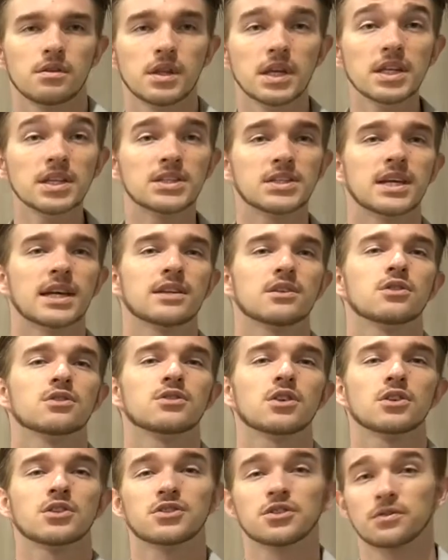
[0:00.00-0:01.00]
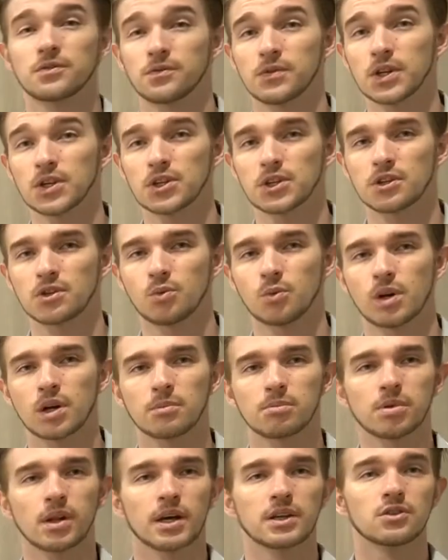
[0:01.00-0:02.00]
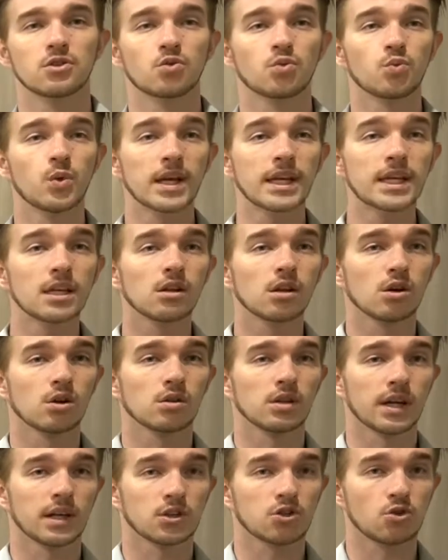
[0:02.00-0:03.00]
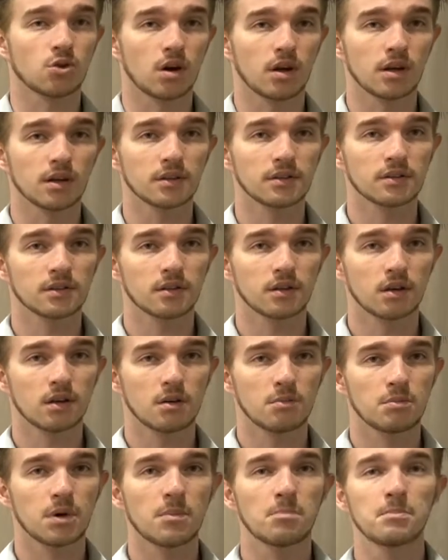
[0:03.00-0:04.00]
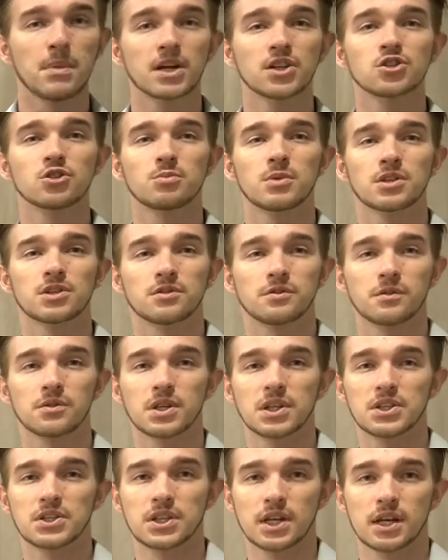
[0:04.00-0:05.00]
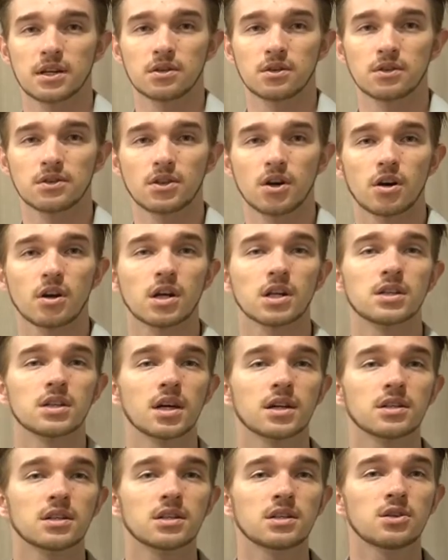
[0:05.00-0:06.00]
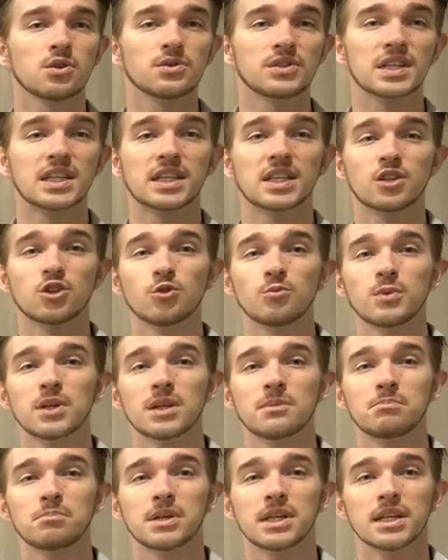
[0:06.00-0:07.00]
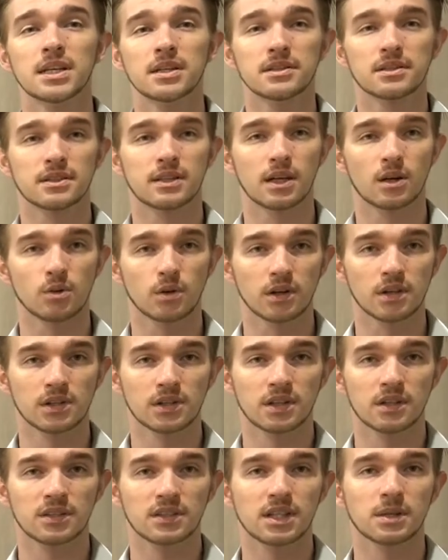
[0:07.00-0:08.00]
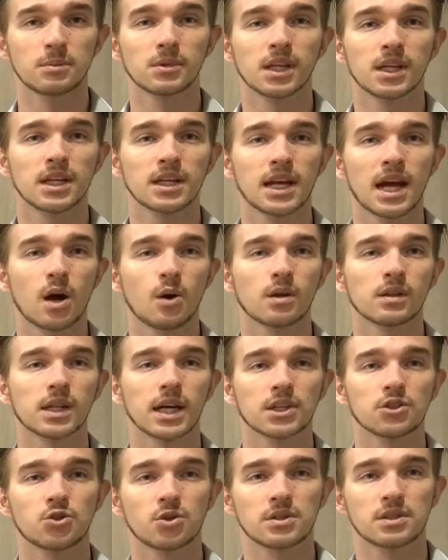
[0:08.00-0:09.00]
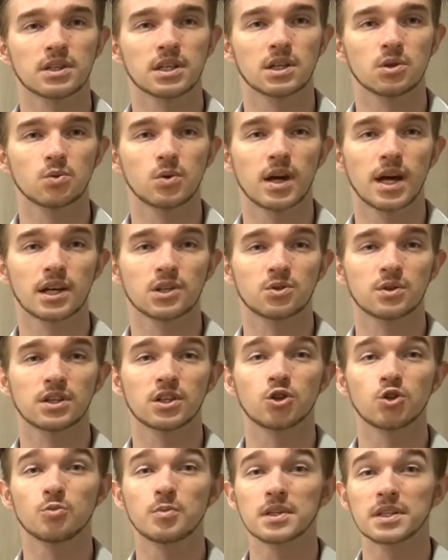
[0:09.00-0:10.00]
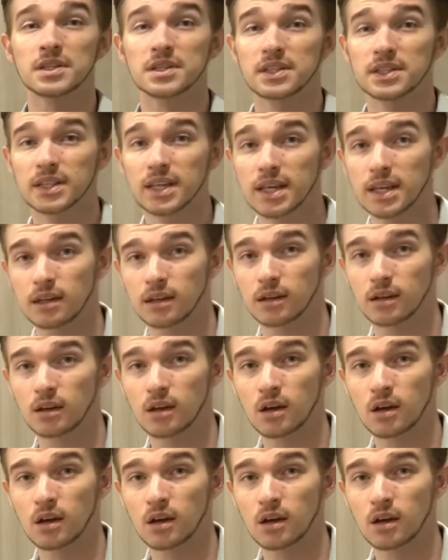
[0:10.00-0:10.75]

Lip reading: These standards are sufficient when applied to regular electronics, but measurements for these standards are conducted using human impedance networks simulating how electricity reacts with human skin,